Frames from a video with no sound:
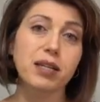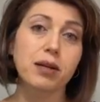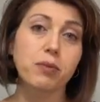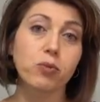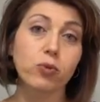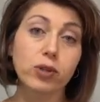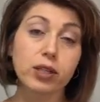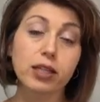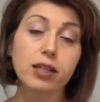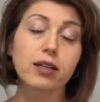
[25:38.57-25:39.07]
I'm
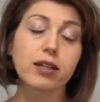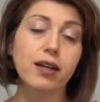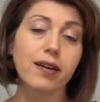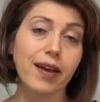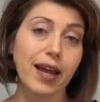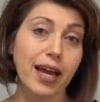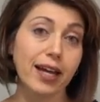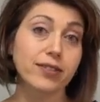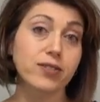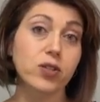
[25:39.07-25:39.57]
really going
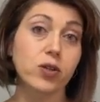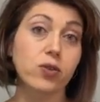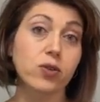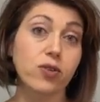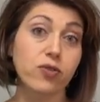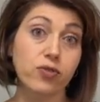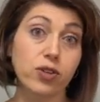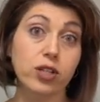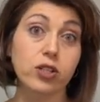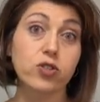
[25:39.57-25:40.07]
to ask you to
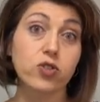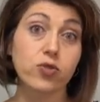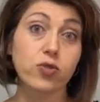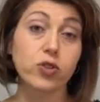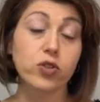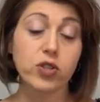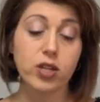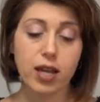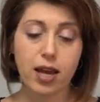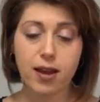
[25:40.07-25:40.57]
finish for
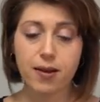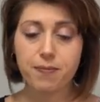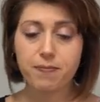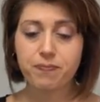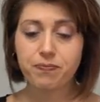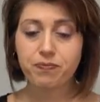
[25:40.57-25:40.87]
today.